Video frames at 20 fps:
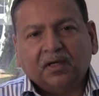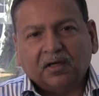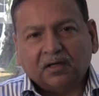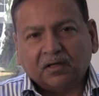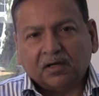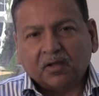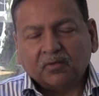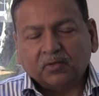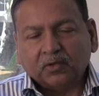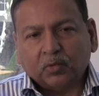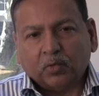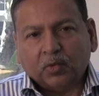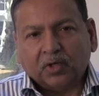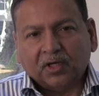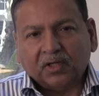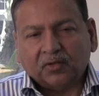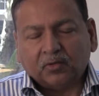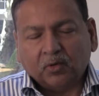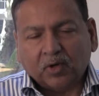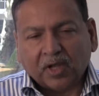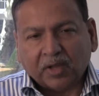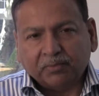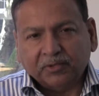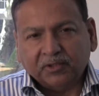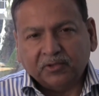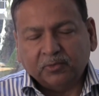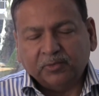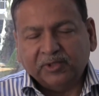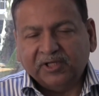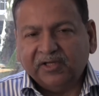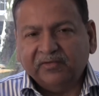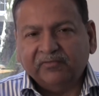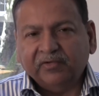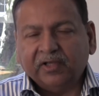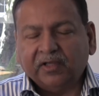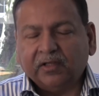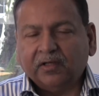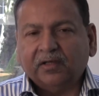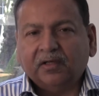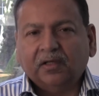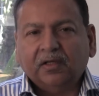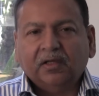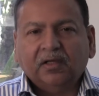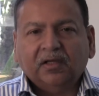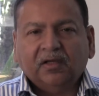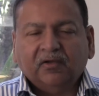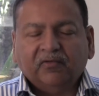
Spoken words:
around the world who happen to be living in